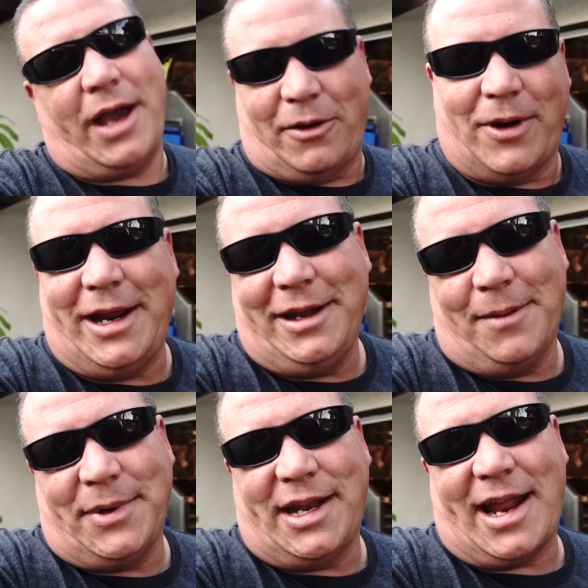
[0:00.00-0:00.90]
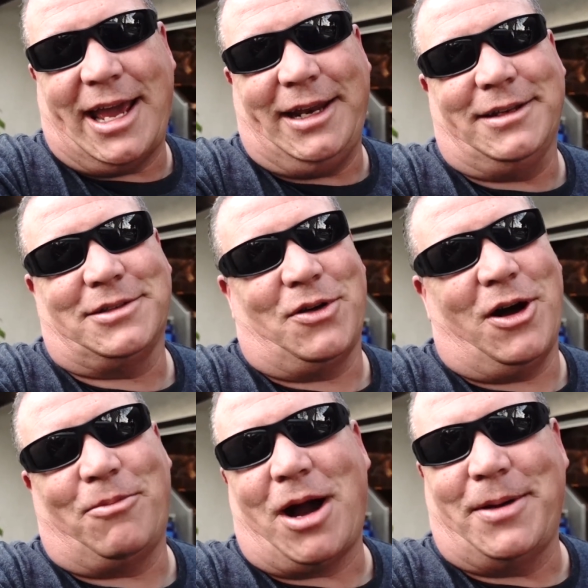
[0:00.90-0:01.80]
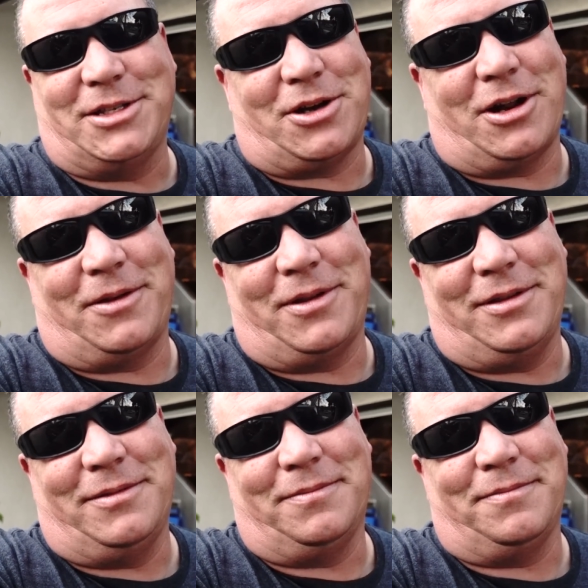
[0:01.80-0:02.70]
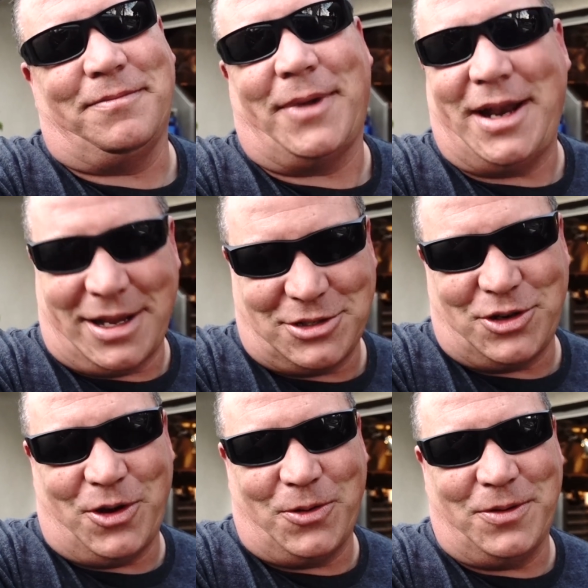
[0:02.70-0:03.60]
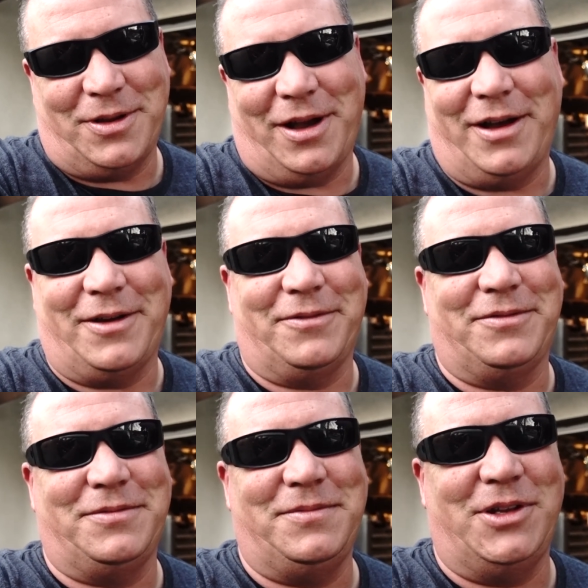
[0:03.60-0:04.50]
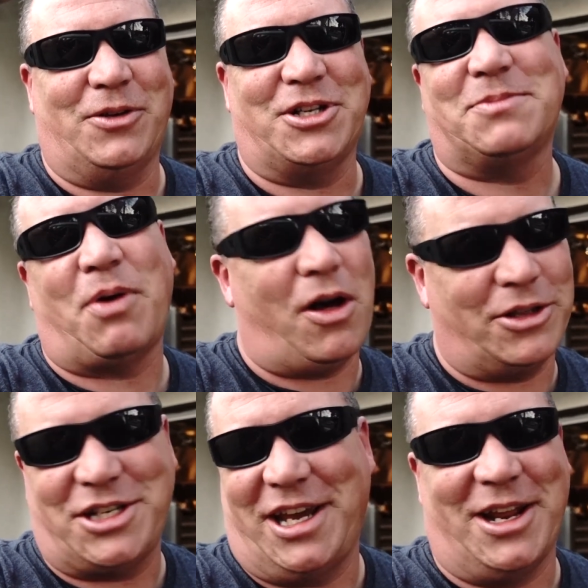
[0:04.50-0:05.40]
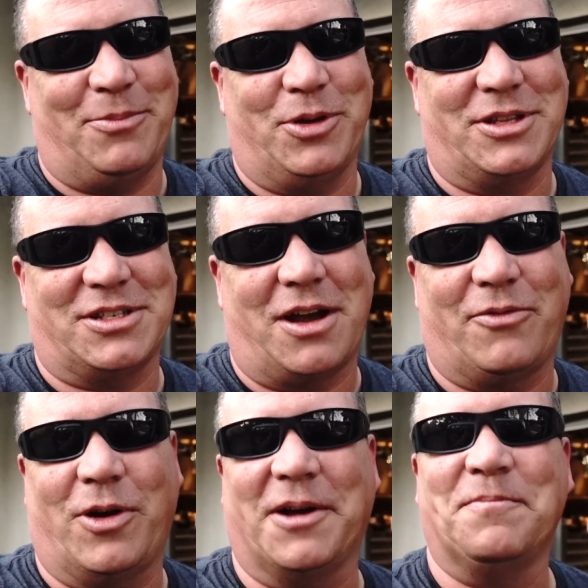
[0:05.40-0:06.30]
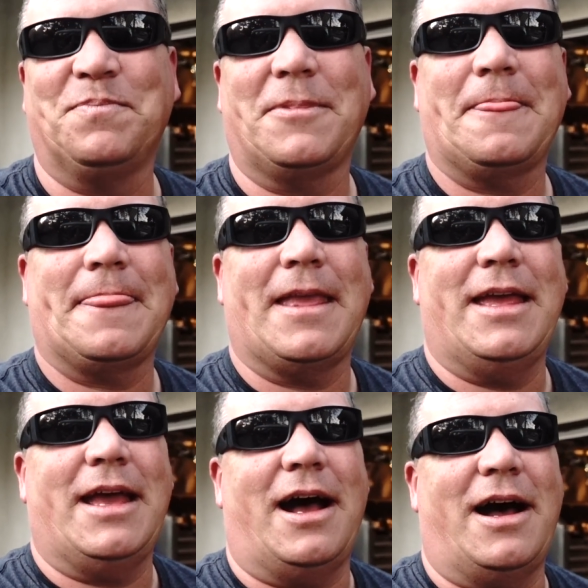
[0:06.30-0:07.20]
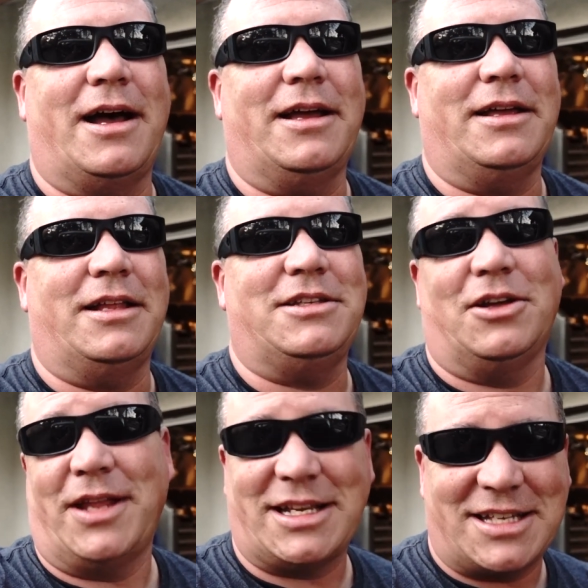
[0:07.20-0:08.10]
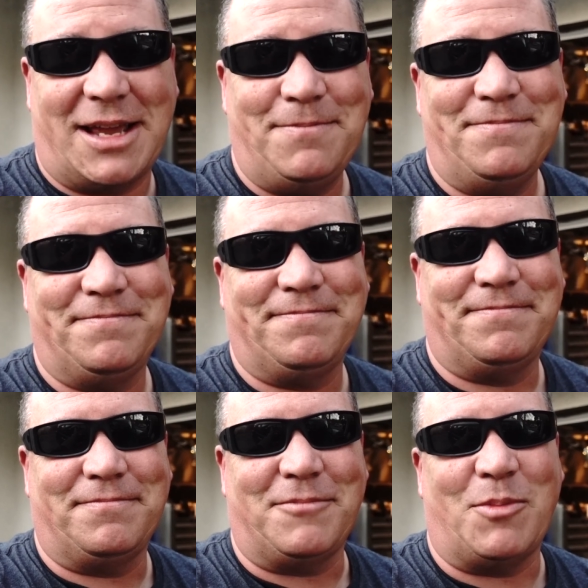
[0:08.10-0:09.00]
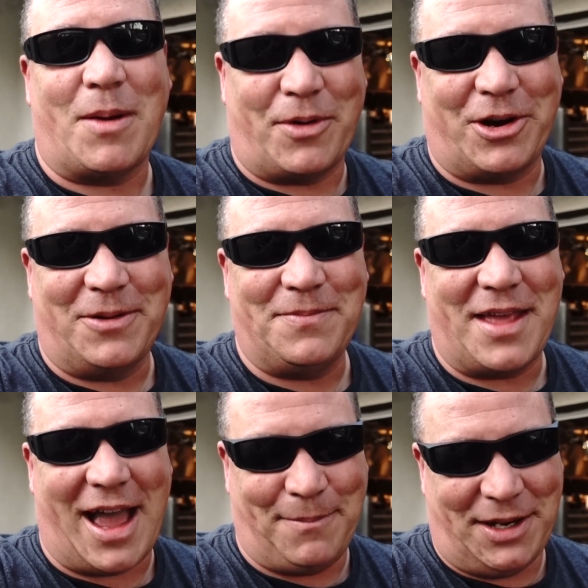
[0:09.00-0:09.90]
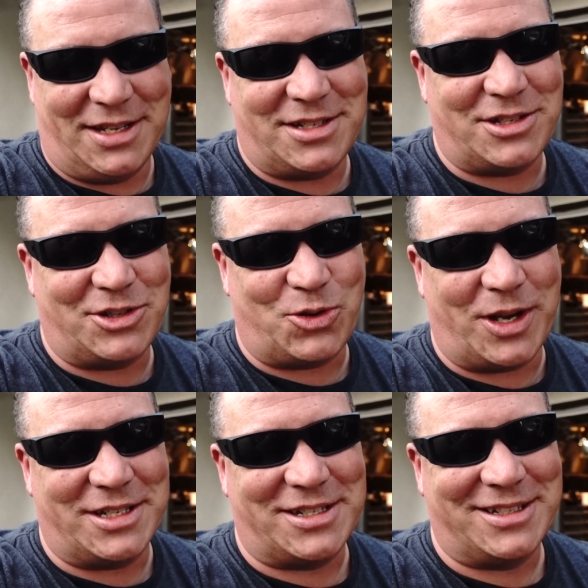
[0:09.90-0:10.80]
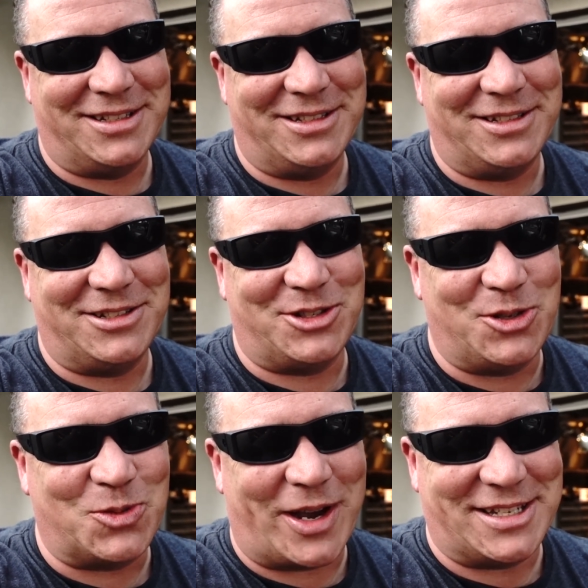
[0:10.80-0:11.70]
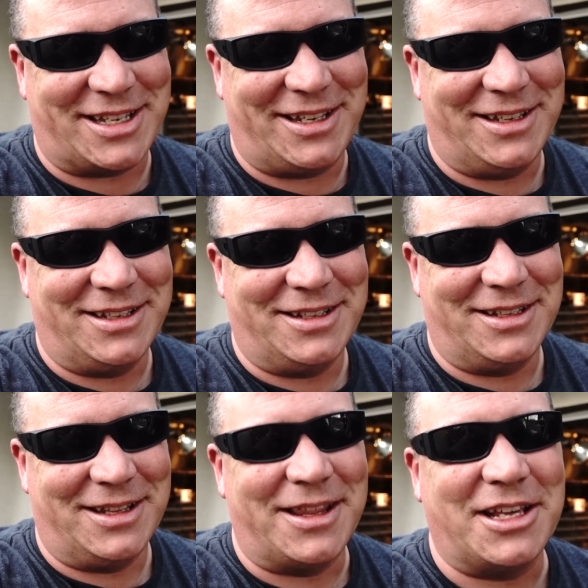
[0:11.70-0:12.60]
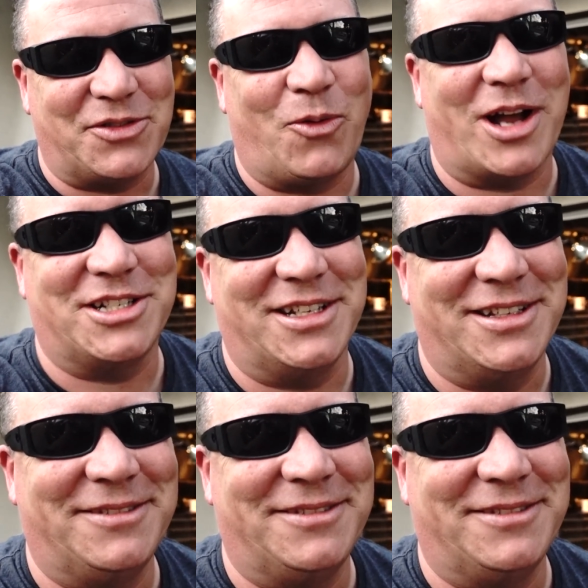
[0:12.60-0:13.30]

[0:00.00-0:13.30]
got rain coming tonight, so I'll probably start on my next drone of, just polishing it up with software. Until next time, remember, happiness is a choice. Choose wisely. Thanks for watching.